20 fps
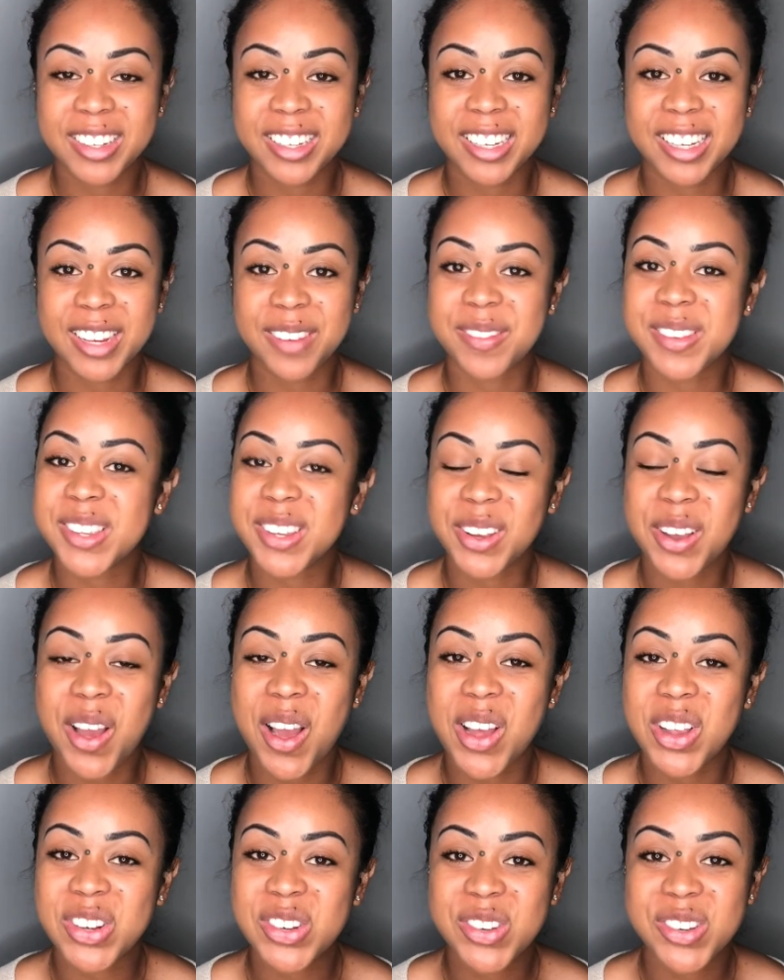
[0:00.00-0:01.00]
give us a
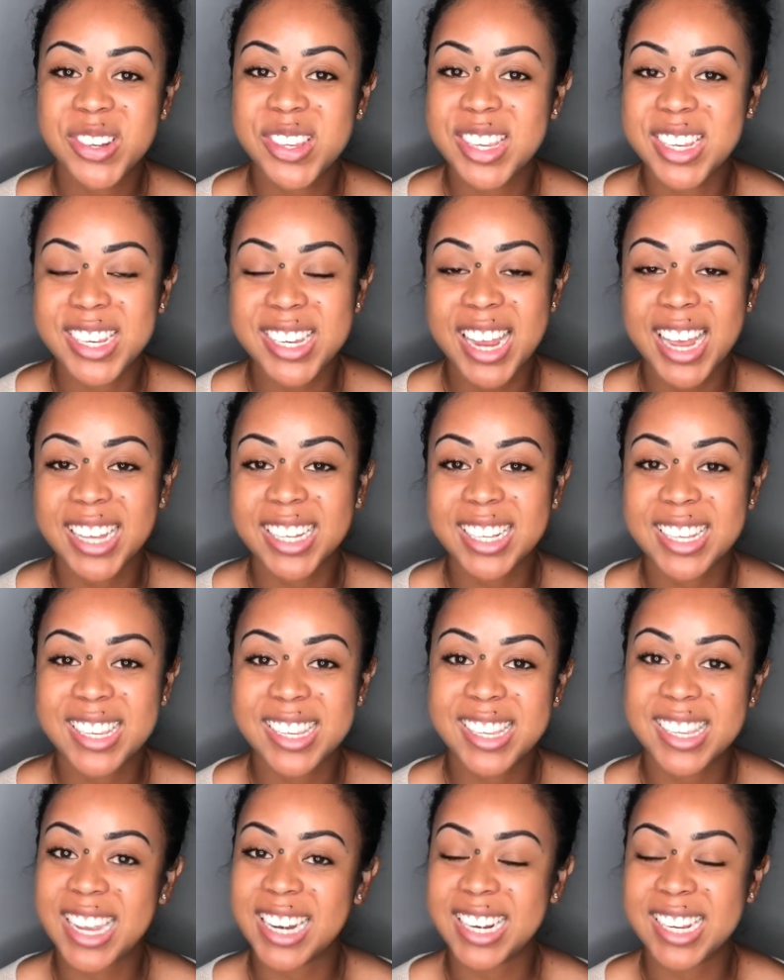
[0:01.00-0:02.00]
call, choose to text,
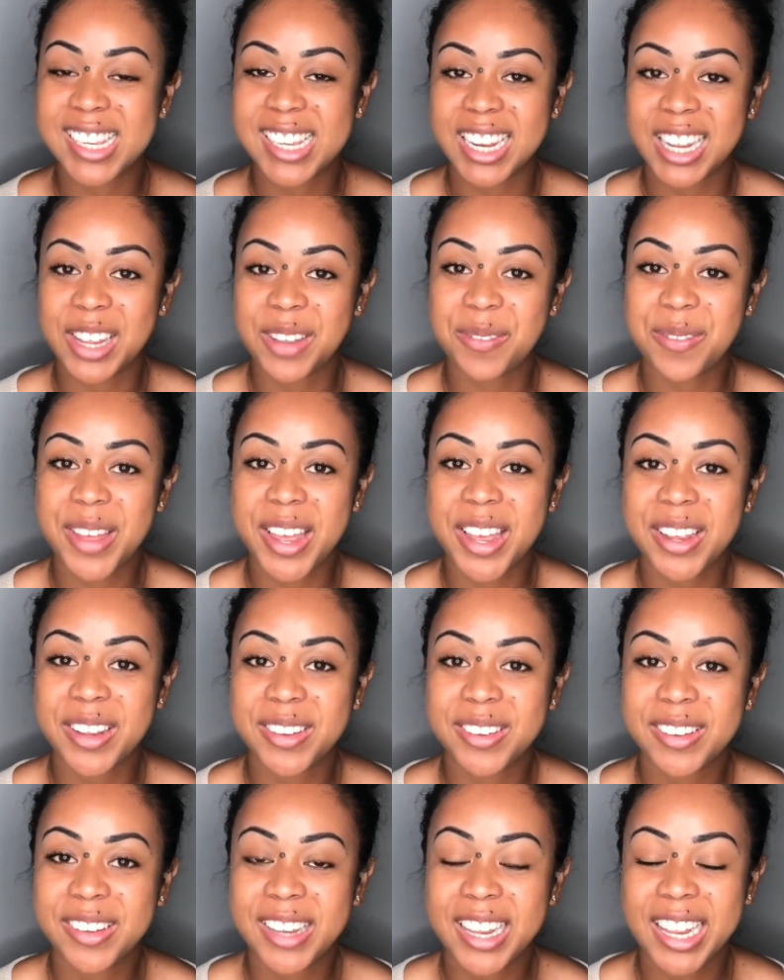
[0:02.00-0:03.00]
send us an email,